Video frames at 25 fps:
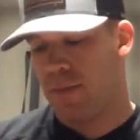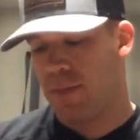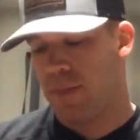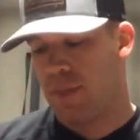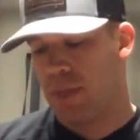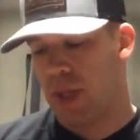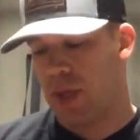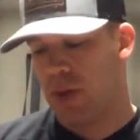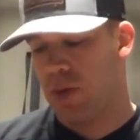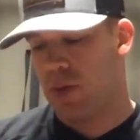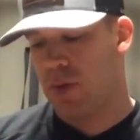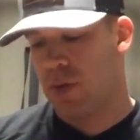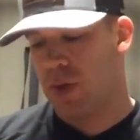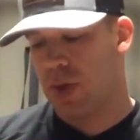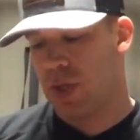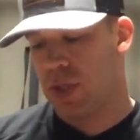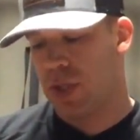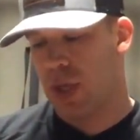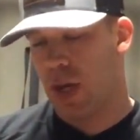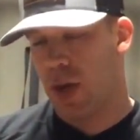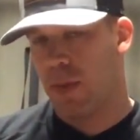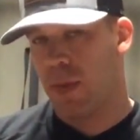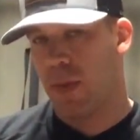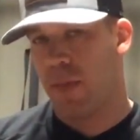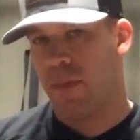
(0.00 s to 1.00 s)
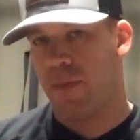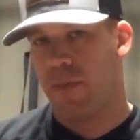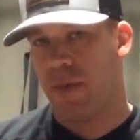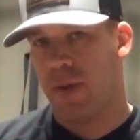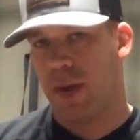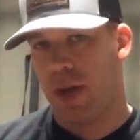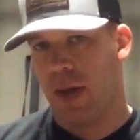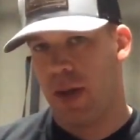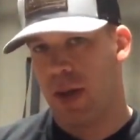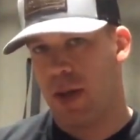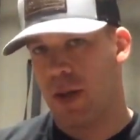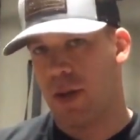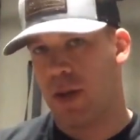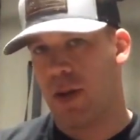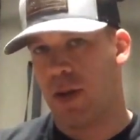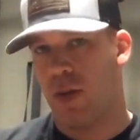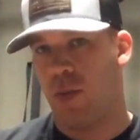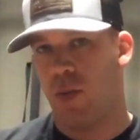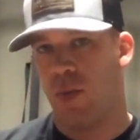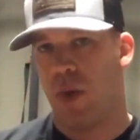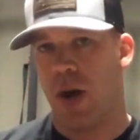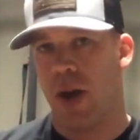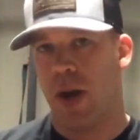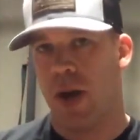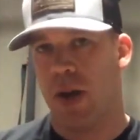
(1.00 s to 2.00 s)
they do a good job of fitting a
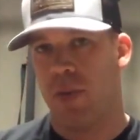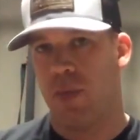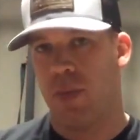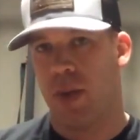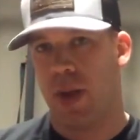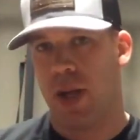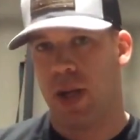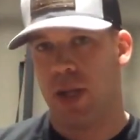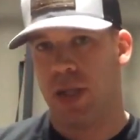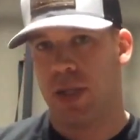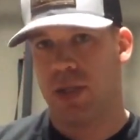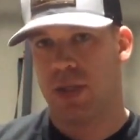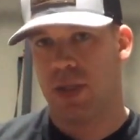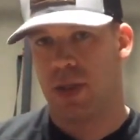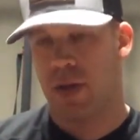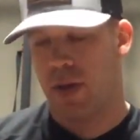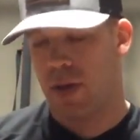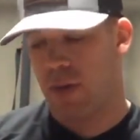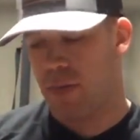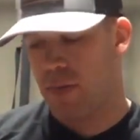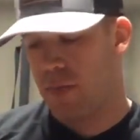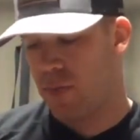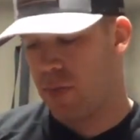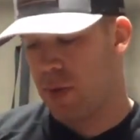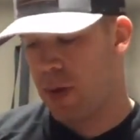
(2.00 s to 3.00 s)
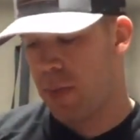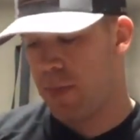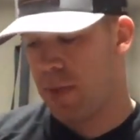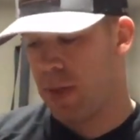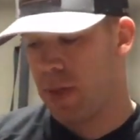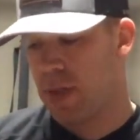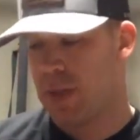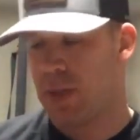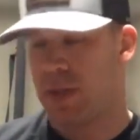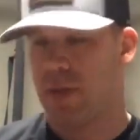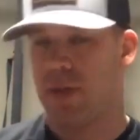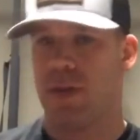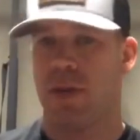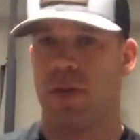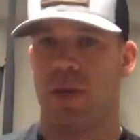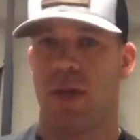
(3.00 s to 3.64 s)
wide range of weapons